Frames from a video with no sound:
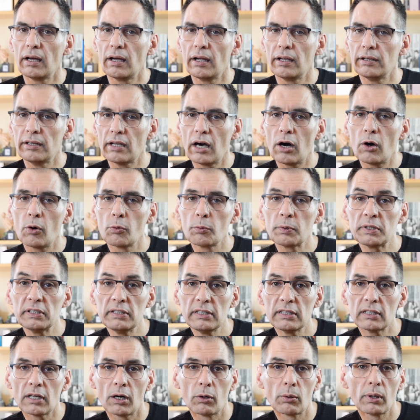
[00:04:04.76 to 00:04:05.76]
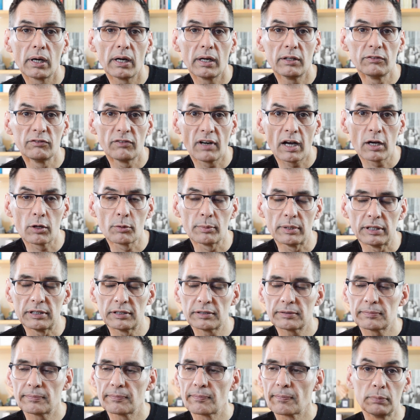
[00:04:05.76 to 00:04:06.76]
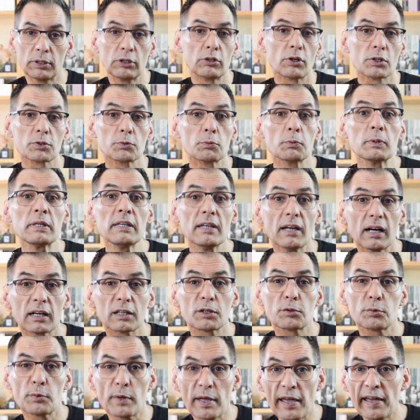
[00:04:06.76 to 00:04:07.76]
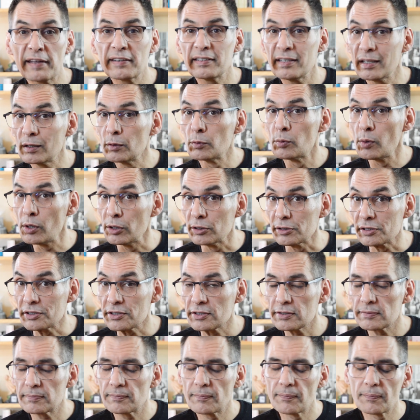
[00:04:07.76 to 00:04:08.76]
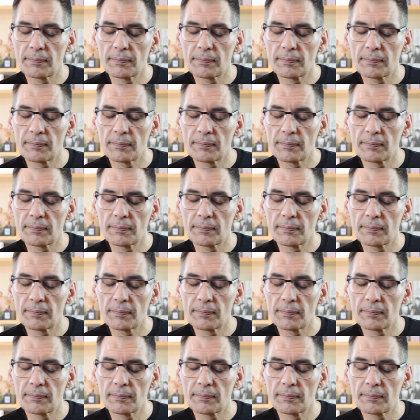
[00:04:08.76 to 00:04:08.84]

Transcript: And now we need our environment because we are creating worlds.